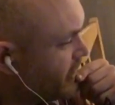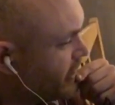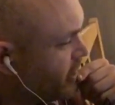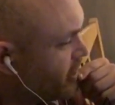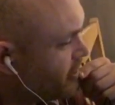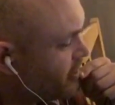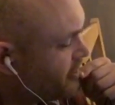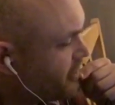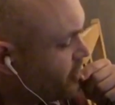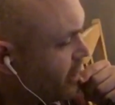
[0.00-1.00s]
Yeah,
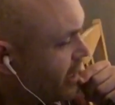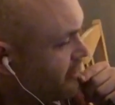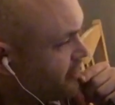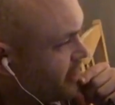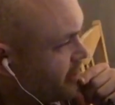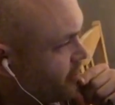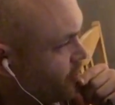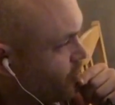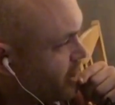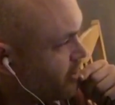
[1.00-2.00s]
I think I had
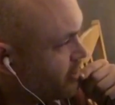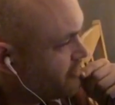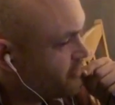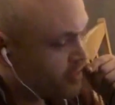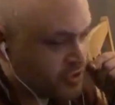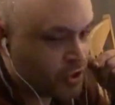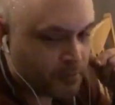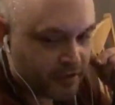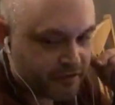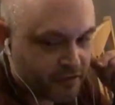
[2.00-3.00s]
that when I
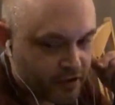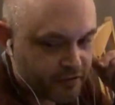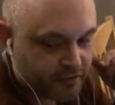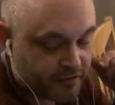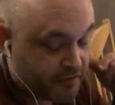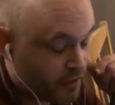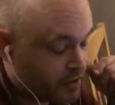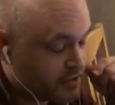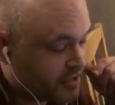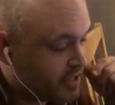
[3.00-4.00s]
first got my very
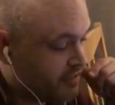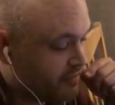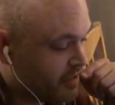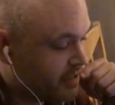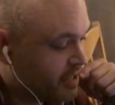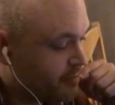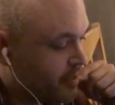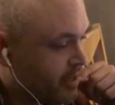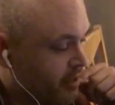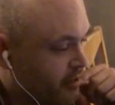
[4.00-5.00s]
first
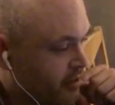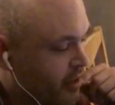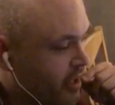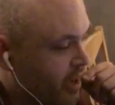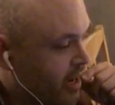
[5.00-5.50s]
DVD player,